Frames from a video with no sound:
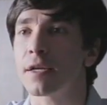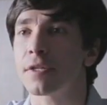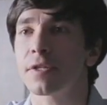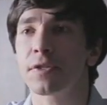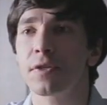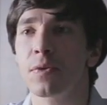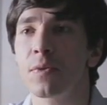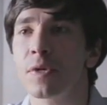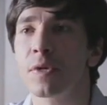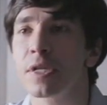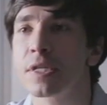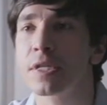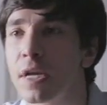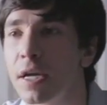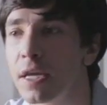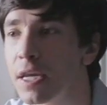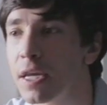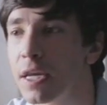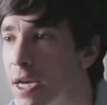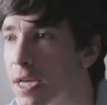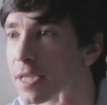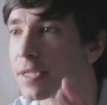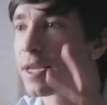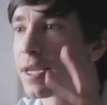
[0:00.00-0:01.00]
The script was
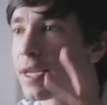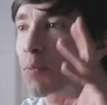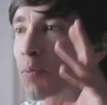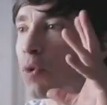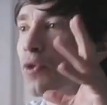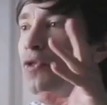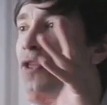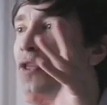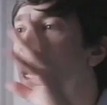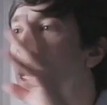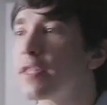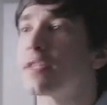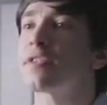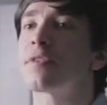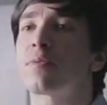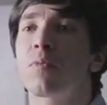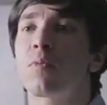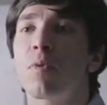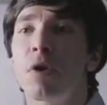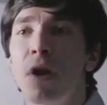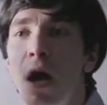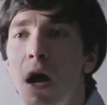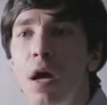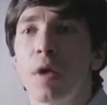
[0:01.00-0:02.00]
written in three
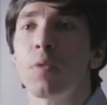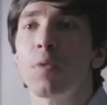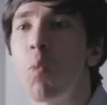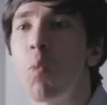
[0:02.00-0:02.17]
days